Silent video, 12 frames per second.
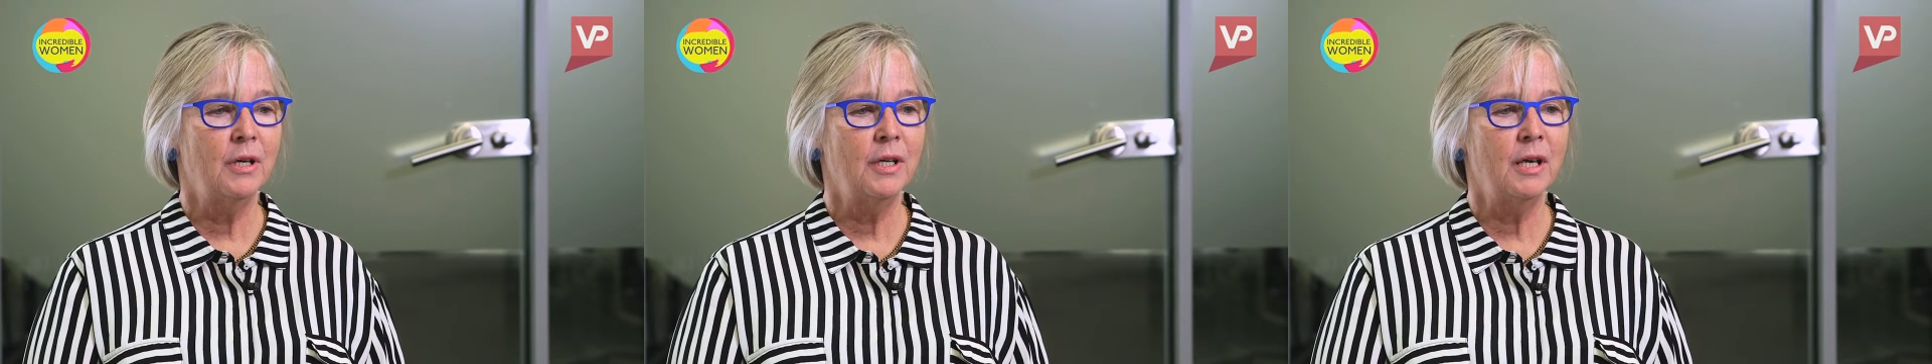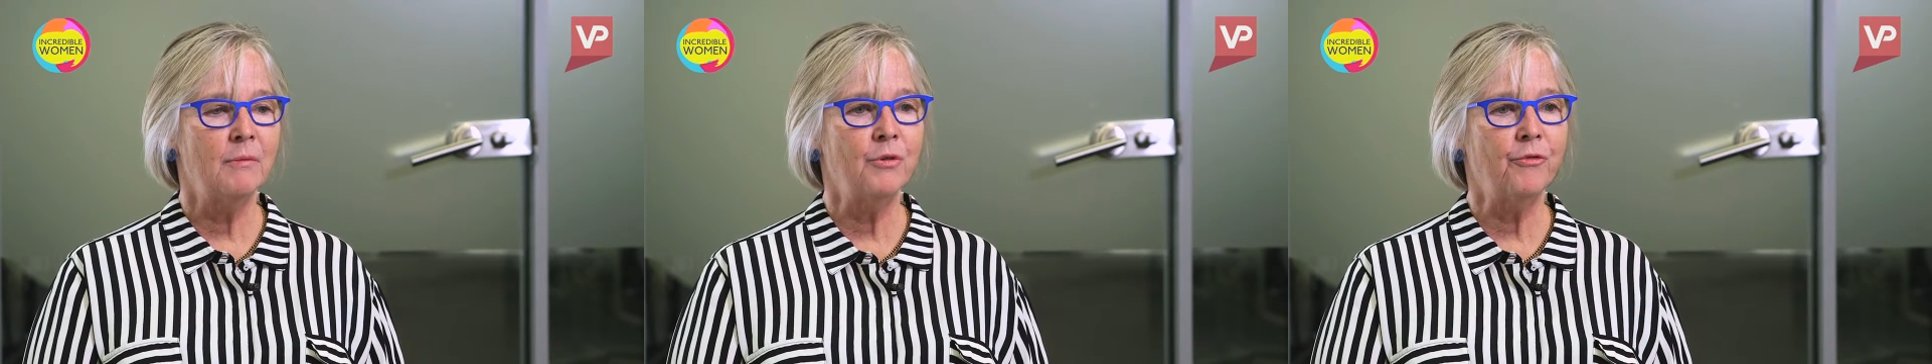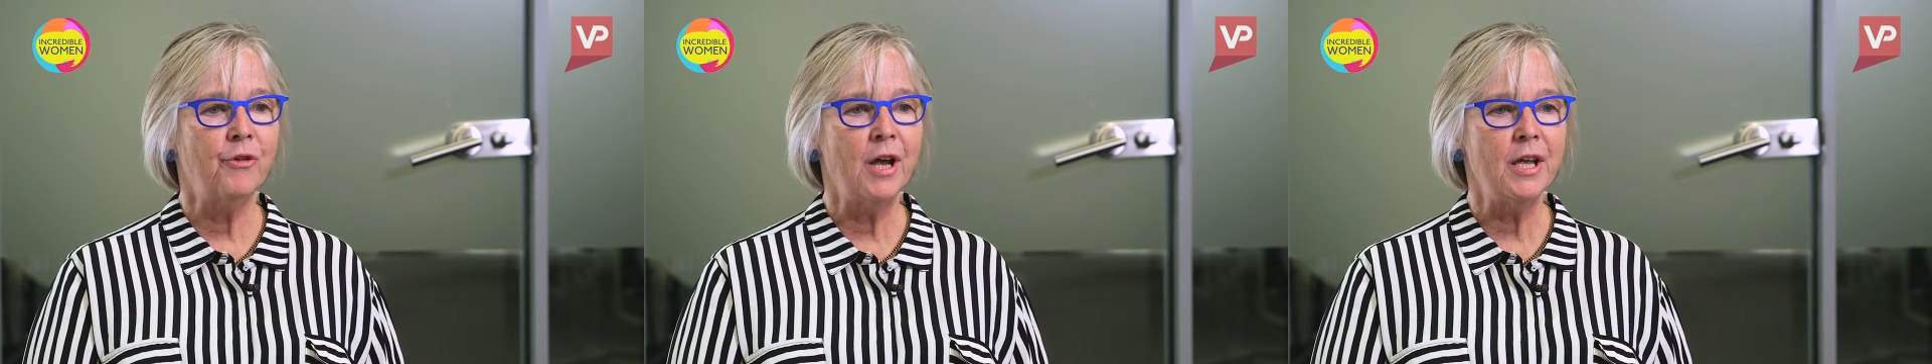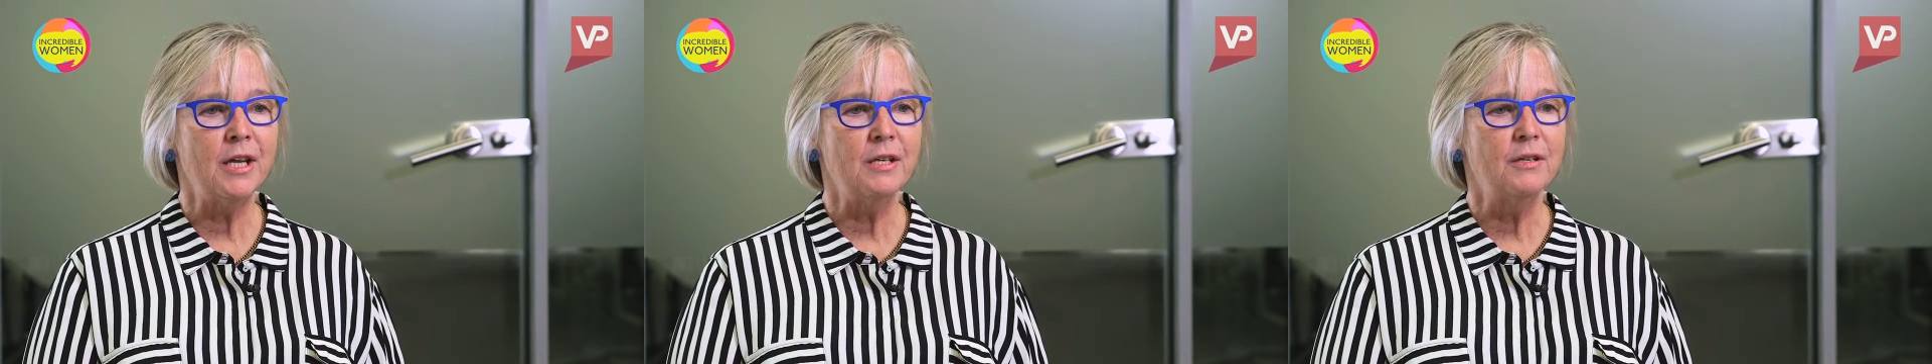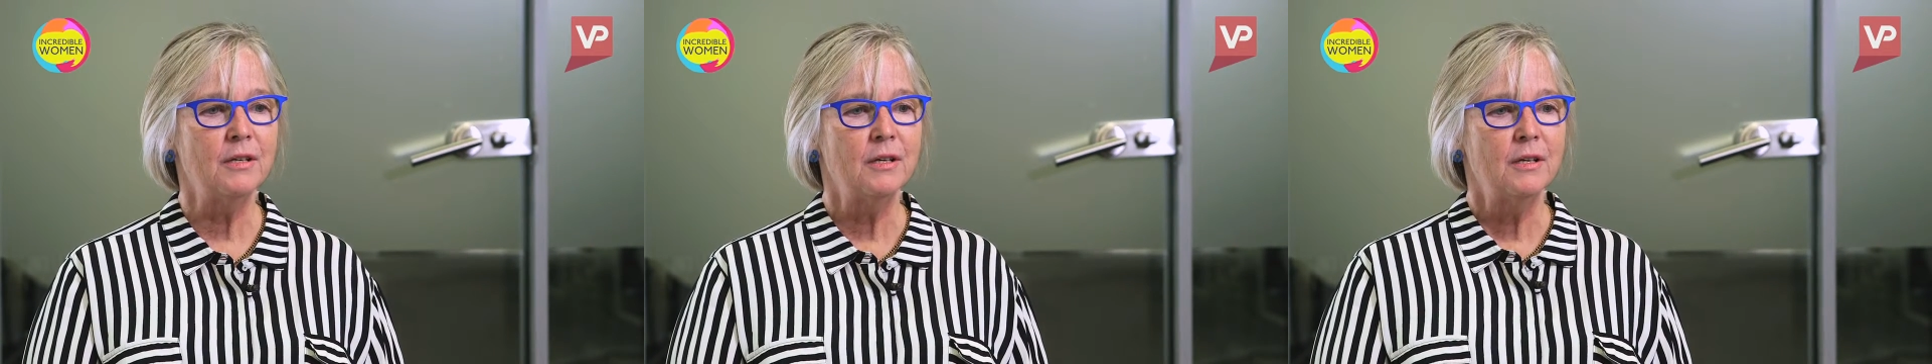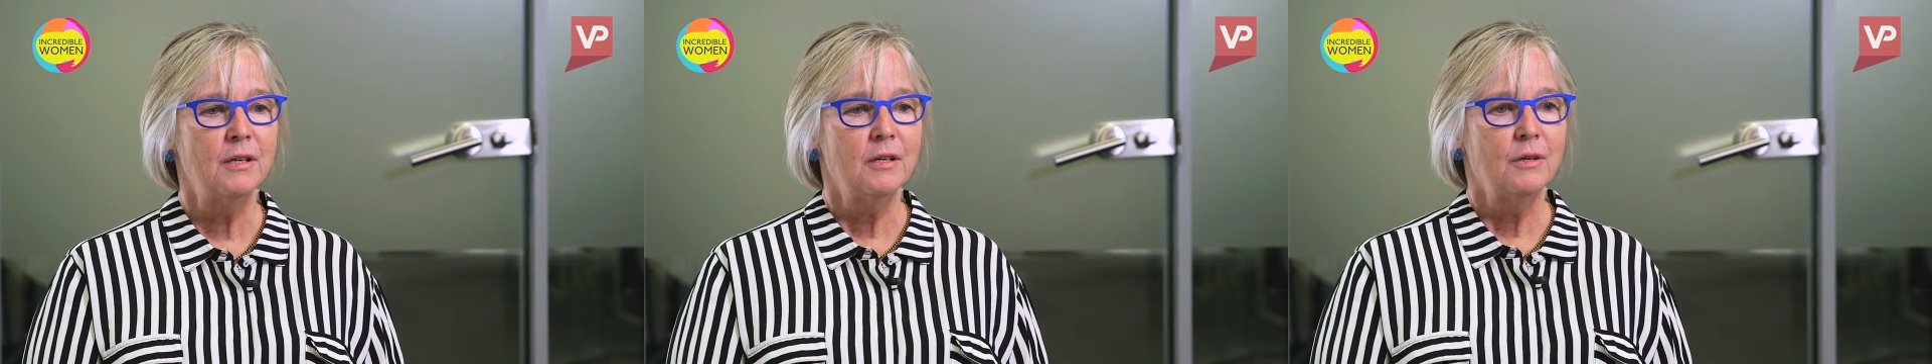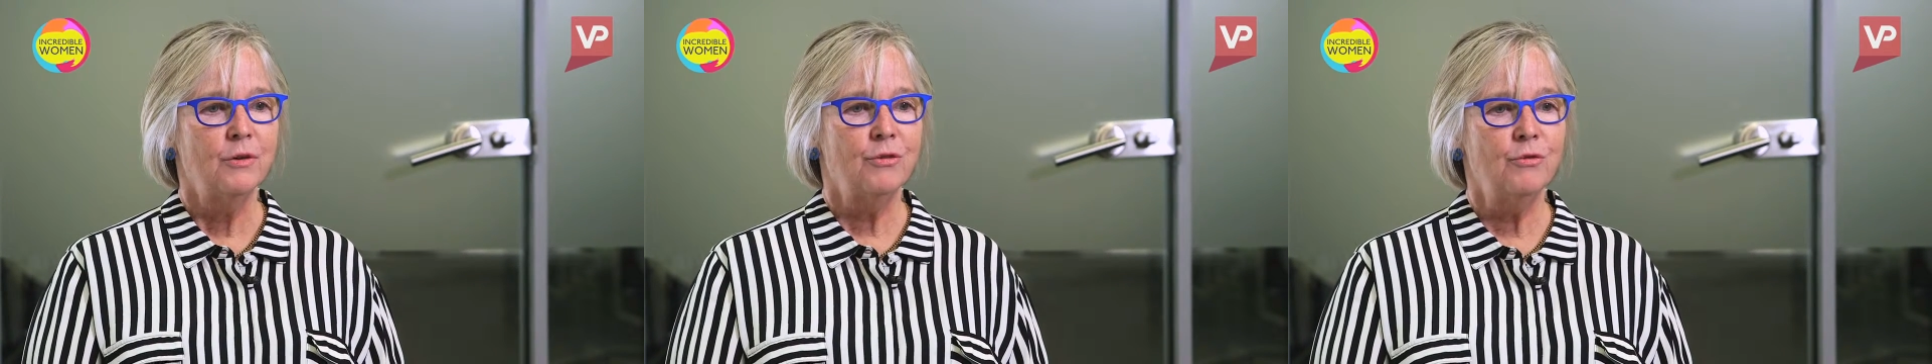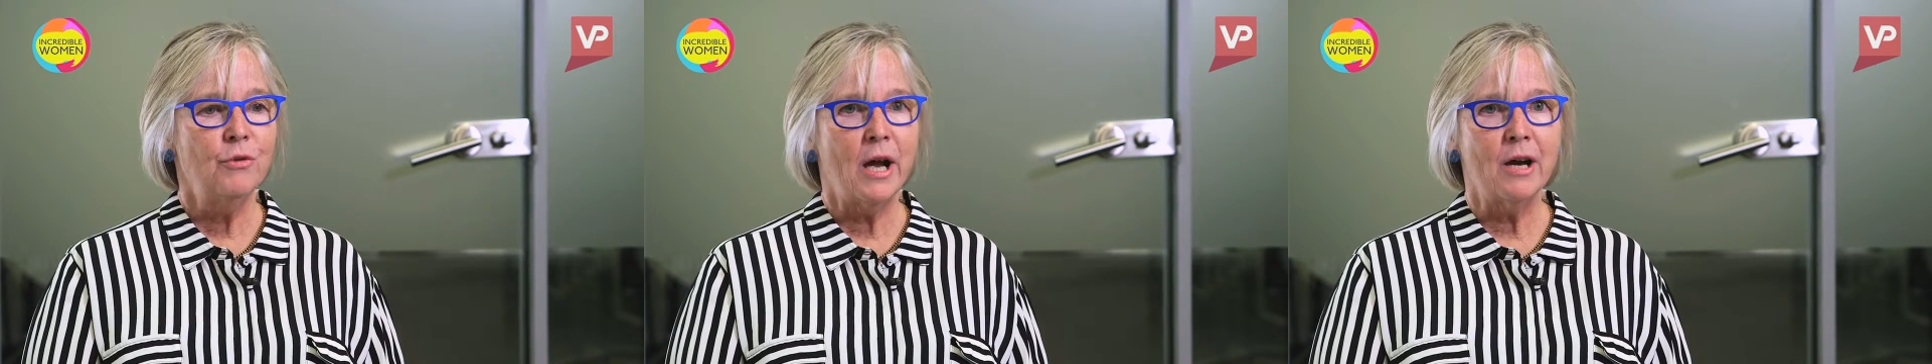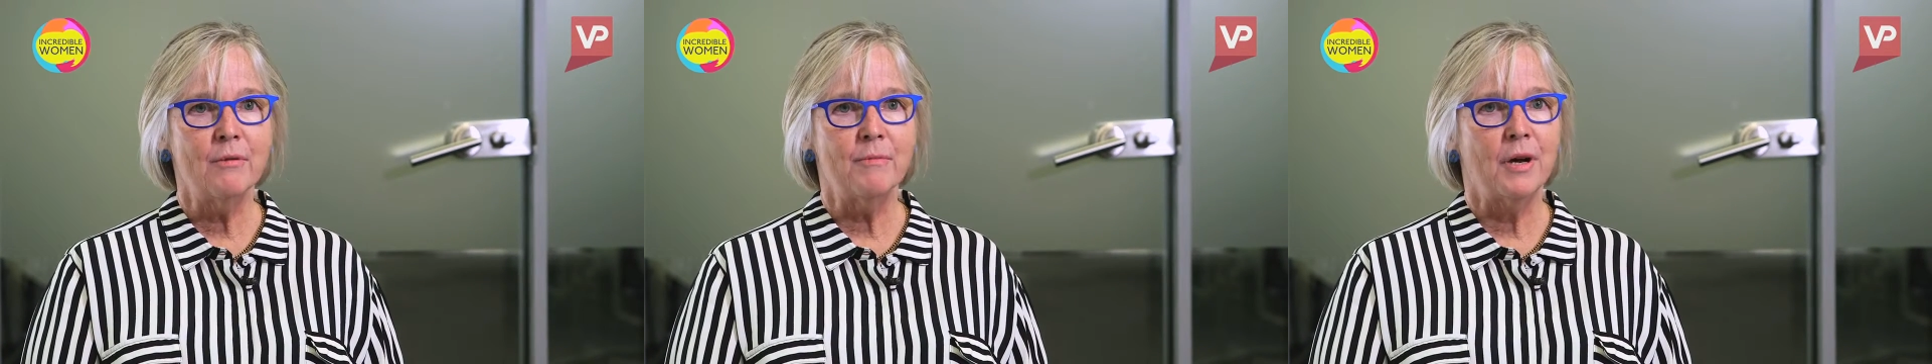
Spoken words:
And I'm afraid throughout